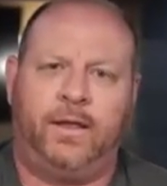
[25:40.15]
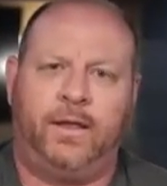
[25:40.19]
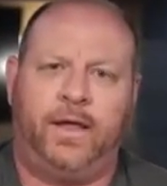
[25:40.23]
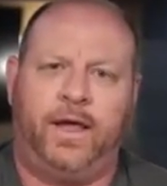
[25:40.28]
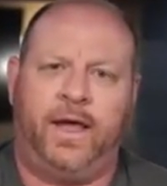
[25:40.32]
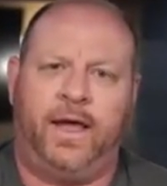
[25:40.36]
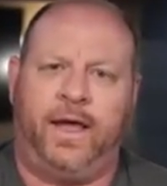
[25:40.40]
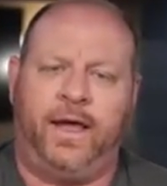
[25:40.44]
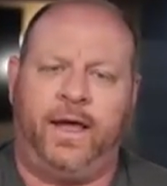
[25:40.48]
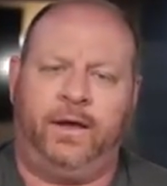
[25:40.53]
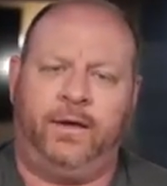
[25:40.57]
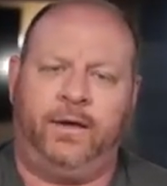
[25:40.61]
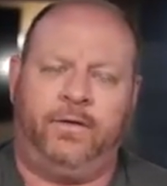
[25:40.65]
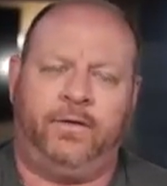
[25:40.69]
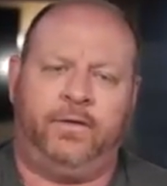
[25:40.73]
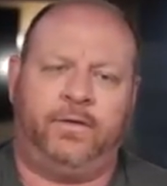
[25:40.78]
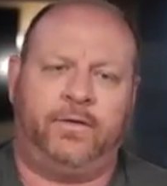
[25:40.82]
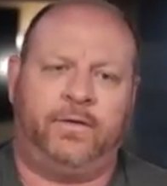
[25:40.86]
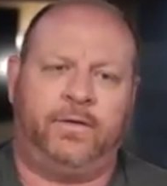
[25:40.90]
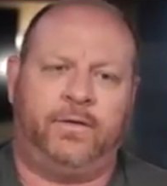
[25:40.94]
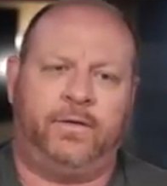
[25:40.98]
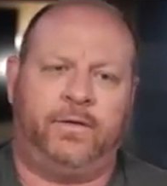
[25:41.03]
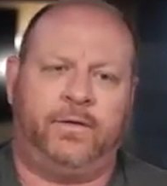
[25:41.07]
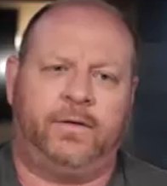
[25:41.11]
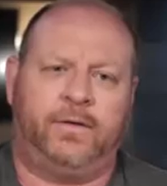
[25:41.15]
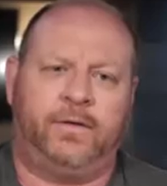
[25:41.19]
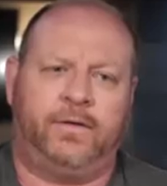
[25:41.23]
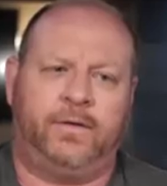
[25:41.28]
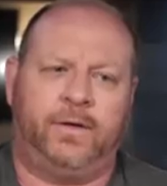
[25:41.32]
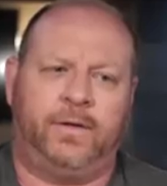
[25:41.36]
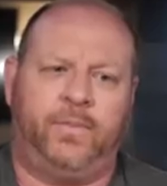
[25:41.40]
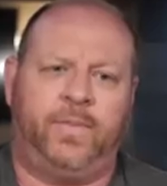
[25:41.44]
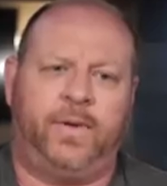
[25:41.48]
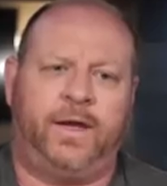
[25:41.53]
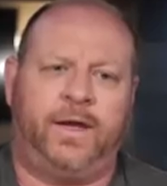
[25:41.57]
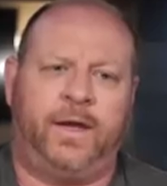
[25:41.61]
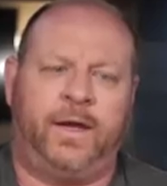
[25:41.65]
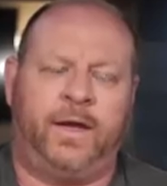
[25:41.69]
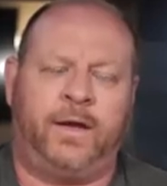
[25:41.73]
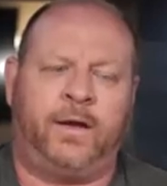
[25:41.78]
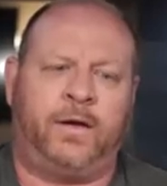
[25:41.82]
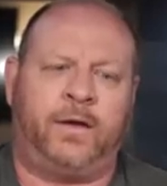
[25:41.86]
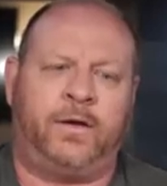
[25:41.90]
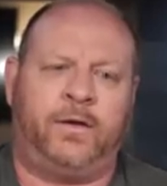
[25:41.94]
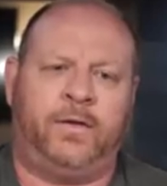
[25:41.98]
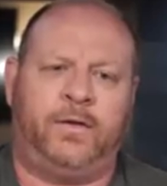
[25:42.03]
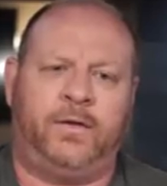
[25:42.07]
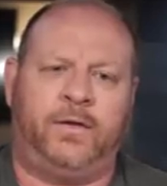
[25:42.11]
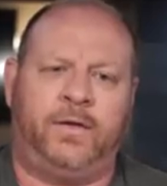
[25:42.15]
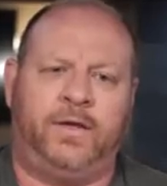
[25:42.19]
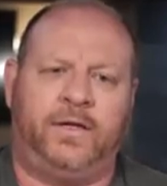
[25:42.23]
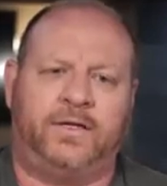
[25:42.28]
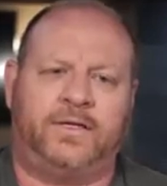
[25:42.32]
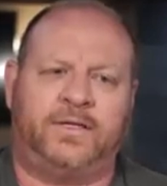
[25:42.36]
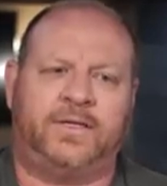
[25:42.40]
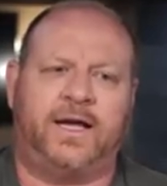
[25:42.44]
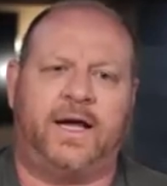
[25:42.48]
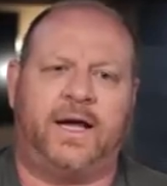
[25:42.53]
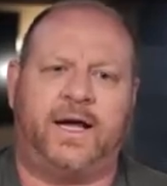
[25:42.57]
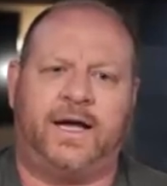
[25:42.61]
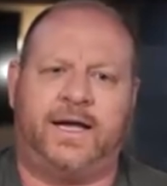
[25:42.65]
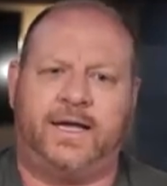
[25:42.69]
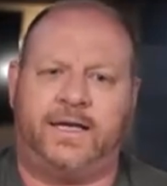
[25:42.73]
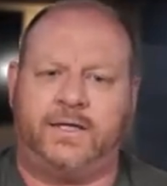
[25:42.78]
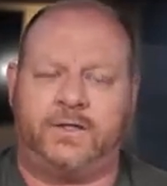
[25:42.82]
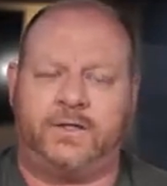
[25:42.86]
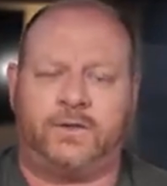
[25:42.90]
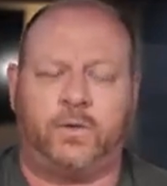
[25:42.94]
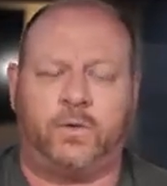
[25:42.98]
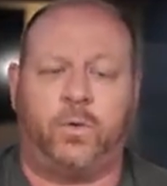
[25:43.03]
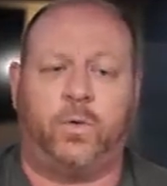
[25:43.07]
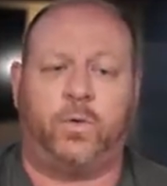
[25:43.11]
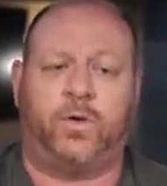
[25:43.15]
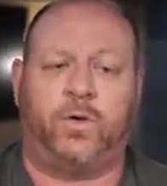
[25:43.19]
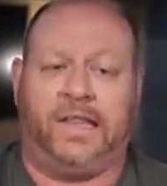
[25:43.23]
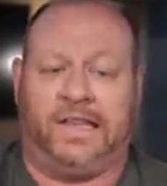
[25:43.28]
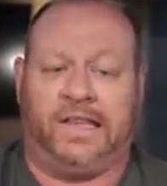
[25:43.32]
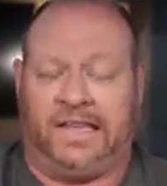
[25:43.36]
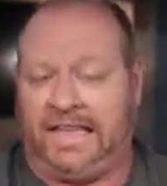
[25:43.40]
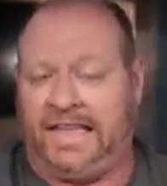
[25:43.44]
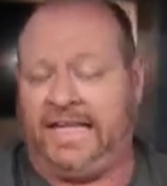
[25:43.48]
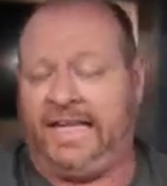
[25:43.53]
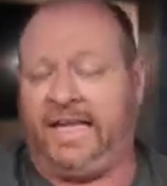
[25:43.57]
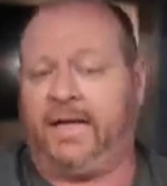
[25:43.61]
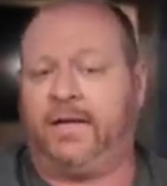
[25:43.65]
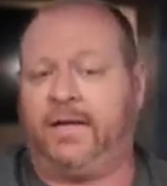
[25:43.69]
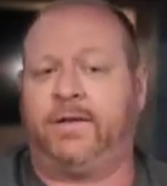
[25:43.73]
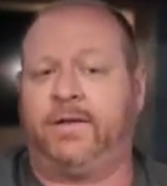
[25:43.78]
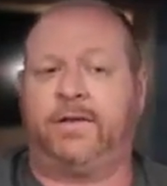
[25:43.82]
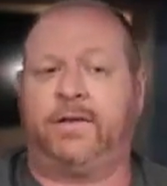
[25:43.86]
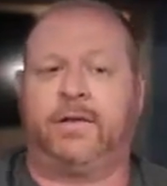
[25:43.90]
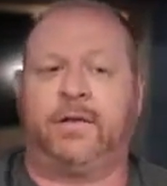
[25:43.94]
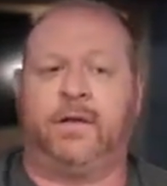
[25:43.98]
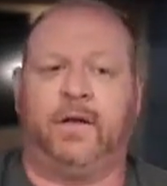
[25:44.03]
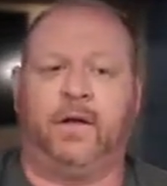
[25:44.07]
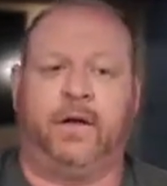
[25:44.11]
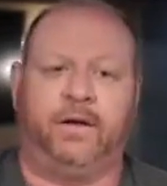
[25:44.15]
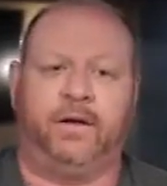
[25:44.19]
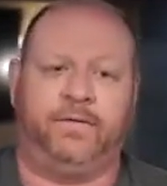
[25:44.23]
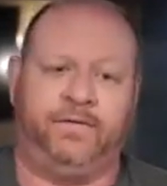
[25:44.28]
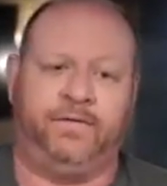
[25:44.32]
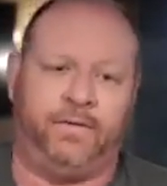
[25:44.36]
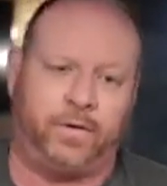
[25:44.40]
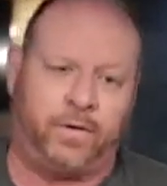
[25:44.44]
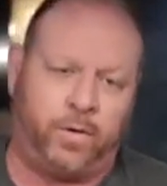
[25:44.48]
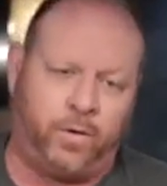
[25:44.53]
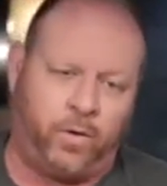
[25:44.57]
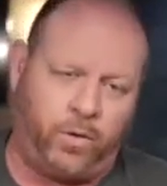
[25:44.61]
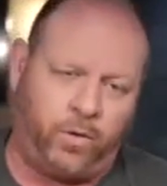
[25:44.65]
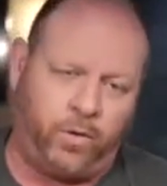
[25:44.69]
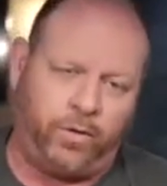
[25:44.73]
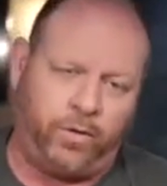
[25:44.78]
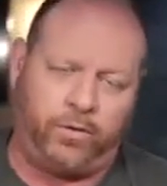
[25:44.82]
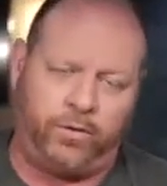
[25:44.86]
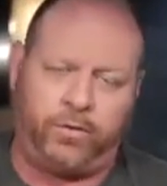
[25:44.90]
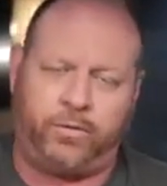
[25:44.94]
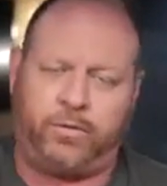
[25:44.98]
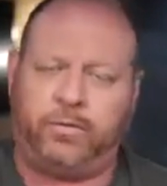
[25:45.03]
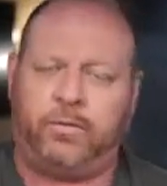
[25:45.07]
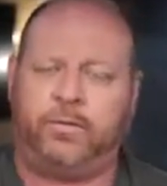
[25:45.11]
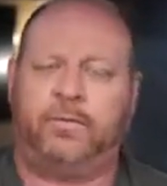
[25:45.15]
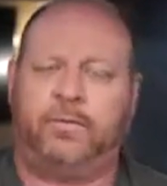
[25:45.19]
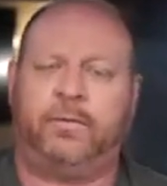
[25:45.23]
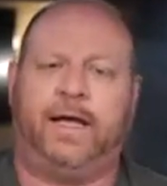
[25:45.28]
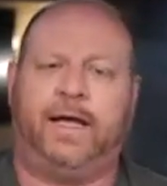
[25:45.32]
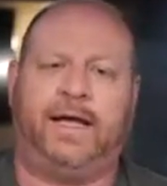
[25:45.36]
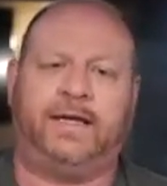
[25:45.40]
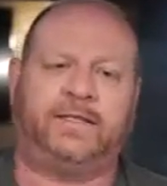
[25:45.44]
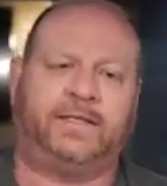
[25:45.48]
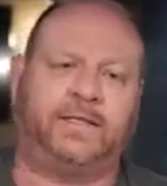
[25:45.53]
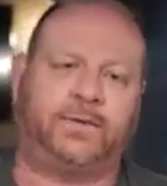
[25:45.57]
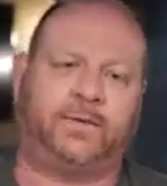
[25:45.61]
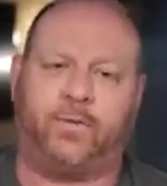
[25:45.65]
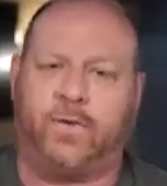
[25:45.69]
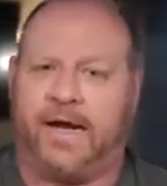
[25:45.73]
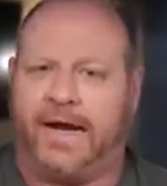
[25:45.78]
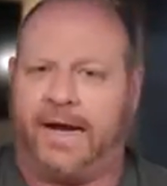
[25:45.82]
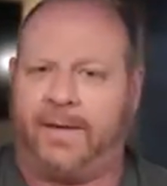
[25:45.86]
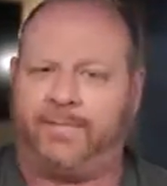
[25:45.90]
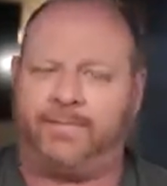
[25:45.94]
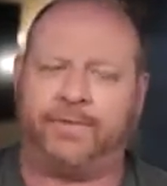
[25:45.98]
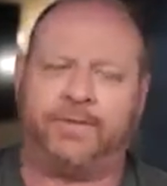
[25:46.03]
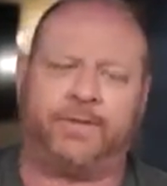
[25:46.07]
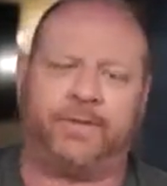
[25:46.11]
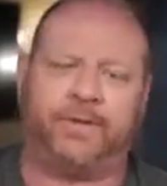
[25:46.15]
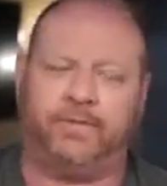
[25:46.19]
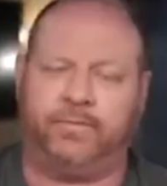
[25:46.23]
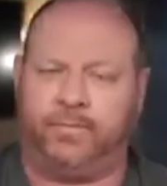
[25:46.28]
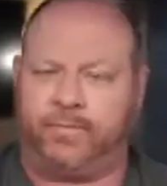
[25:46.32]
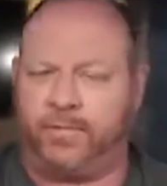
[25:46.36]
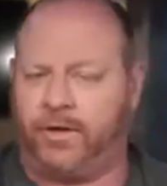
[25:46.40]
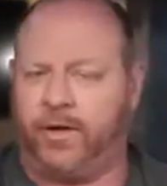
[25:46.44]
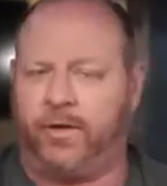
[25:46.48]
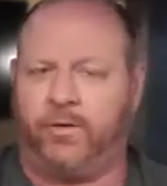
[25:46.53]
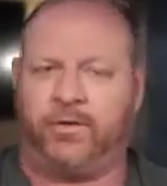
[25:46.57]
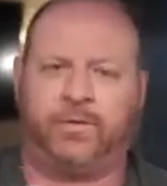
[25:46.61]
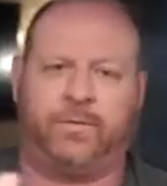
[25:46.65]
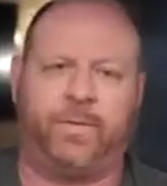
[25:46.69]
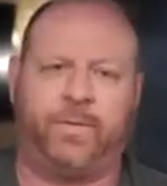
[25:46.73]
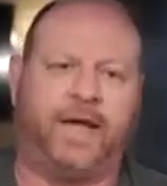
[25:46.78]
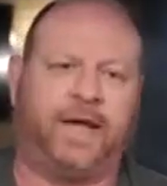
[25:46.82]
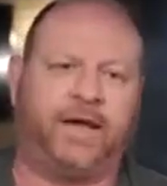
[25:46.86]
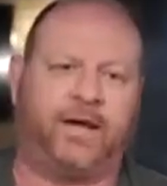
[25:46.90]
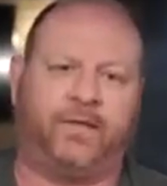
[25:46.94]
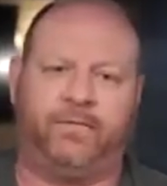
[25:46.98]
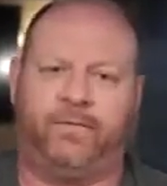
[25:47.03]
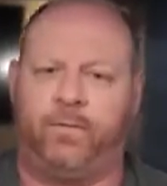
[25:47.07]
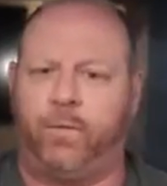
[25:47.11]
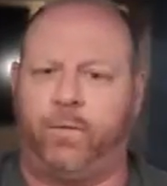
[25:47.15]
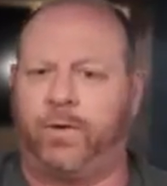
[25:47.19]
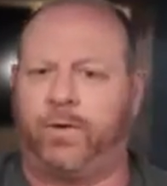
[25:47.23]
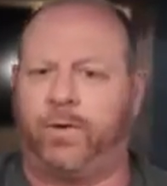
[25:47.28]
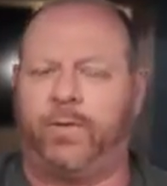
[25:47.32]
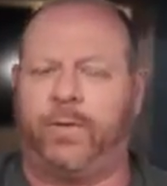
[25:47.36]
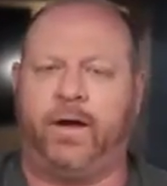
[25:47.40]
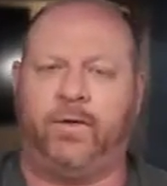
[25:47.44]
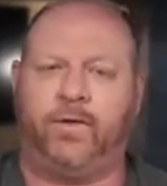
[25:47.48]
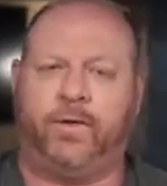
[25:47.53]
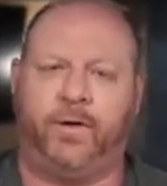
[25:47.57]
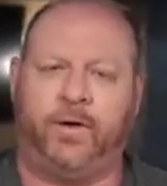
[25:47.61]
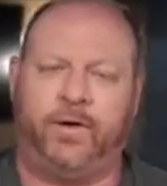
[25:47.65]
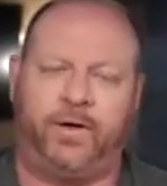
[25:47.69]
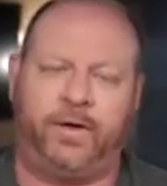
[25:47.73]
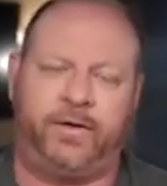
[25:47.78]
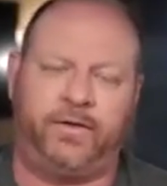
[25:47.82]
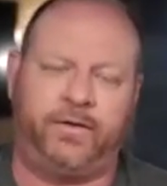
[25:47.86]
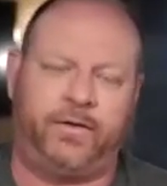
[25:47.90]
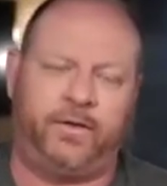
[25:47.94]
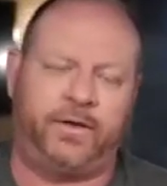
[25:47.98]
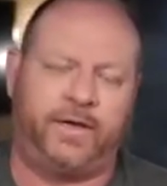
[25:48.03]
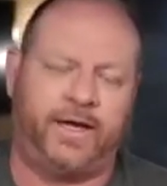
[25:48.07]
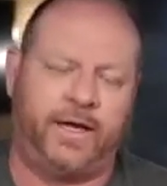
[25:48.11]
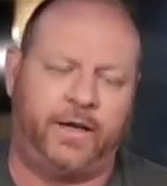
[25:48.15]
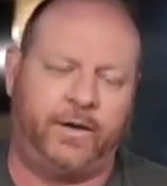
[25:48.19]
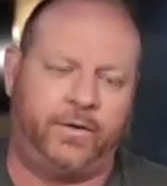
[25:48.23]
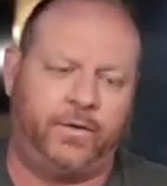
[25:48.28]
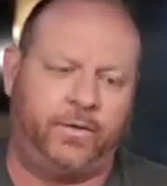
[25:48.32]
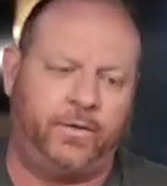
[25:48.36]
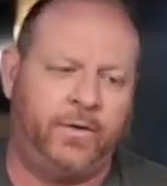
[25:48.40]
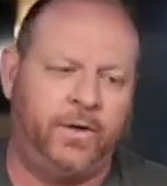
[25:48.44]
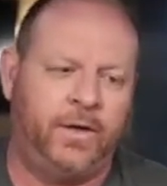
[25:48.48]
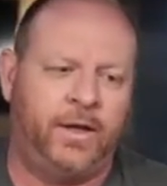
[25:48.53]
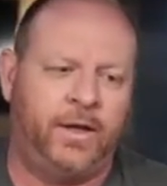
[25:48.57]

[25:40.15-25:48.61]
and depending on the size or the length of the coil as it wraps and goes back and forth around underneath of the kettle,